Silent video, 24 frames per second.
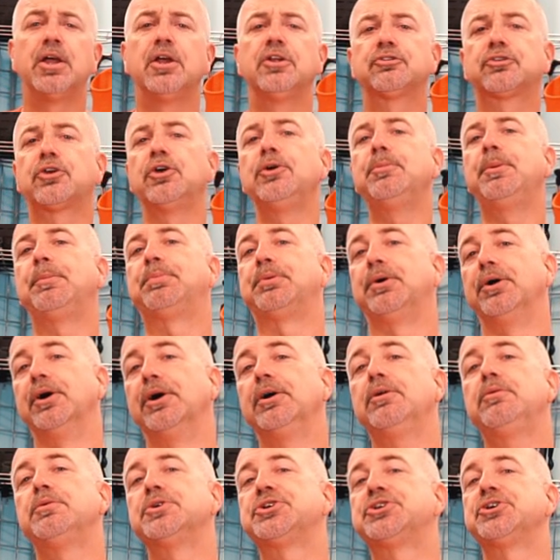Scuba
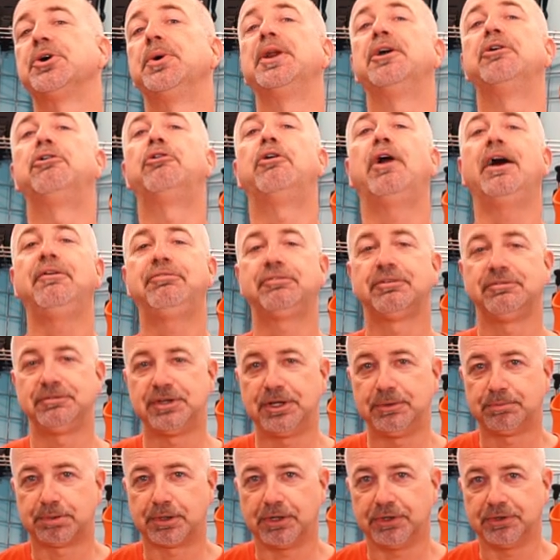Pro was showing a raft of
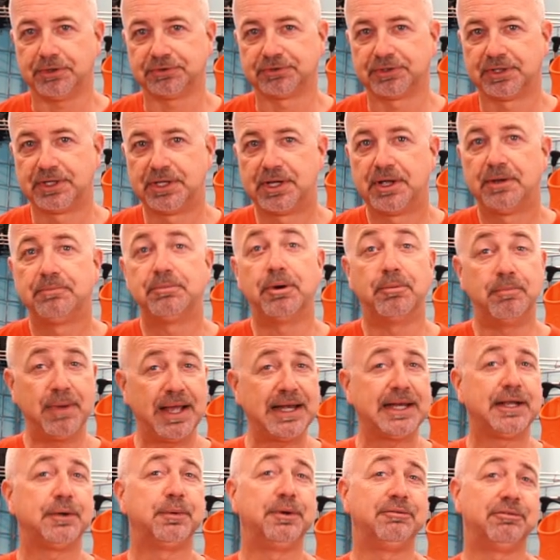new products, but
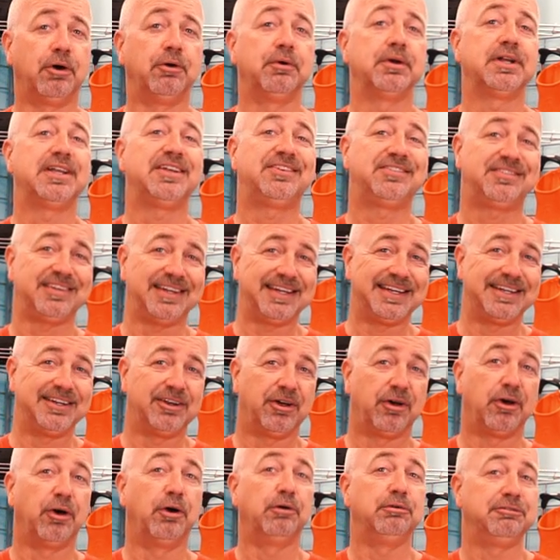many we've already
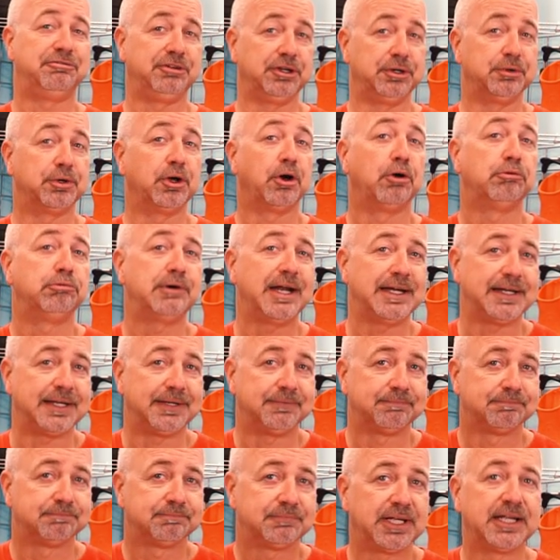seen or reviewed
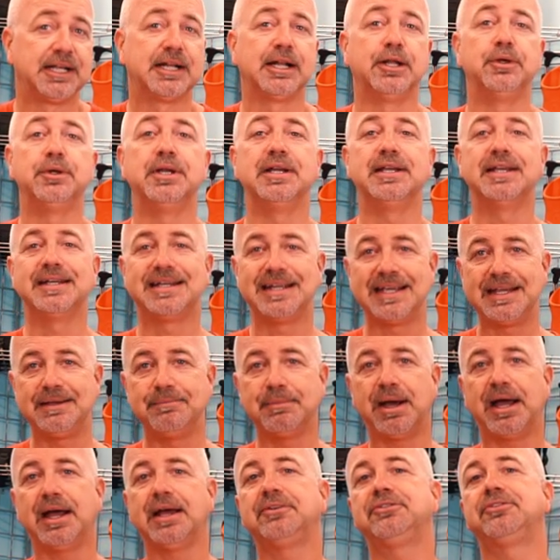already, including the
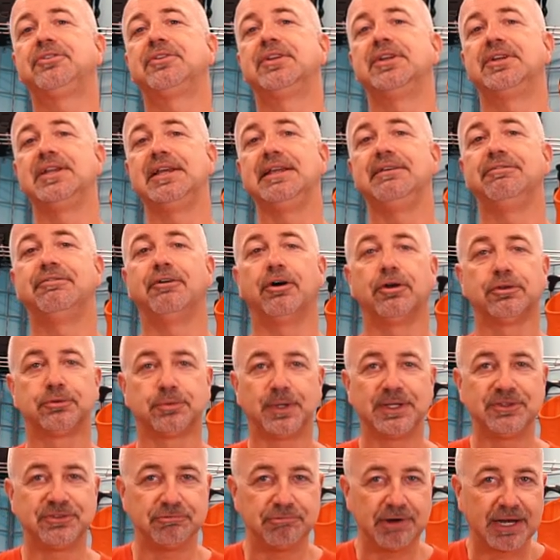D-Mass, the
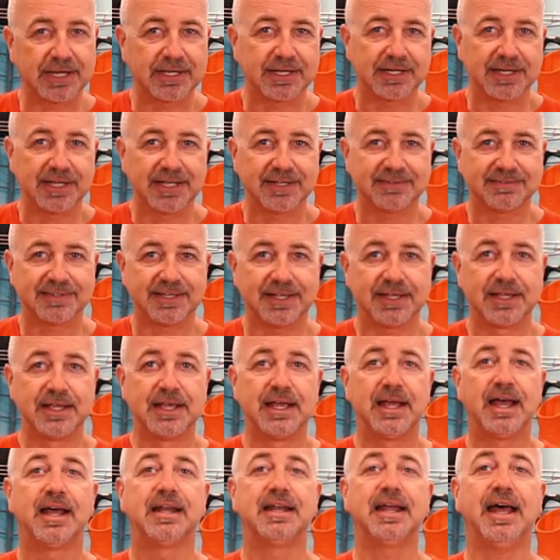D420 regulator,
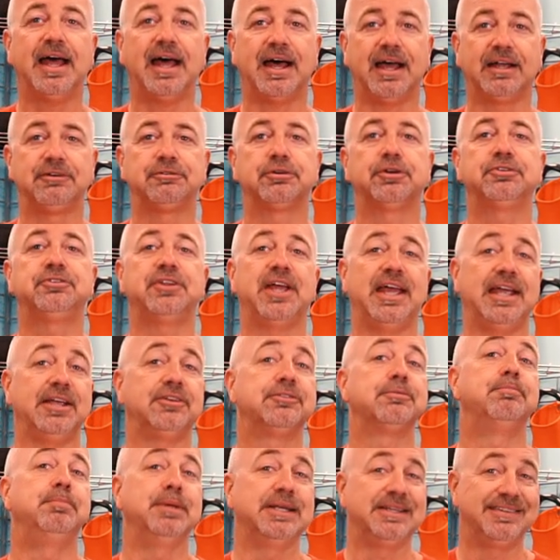and the Hydros
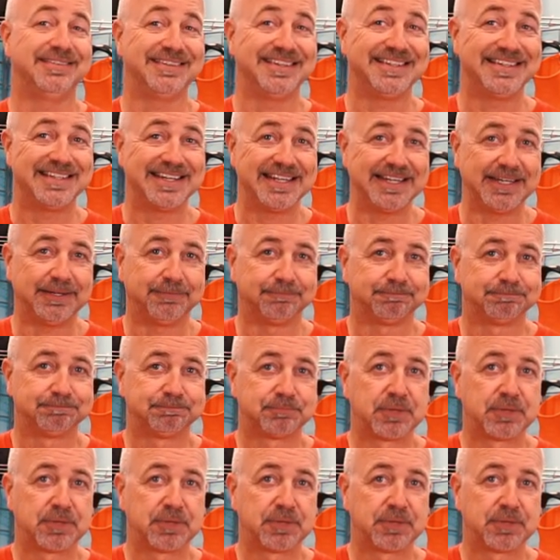X BCD.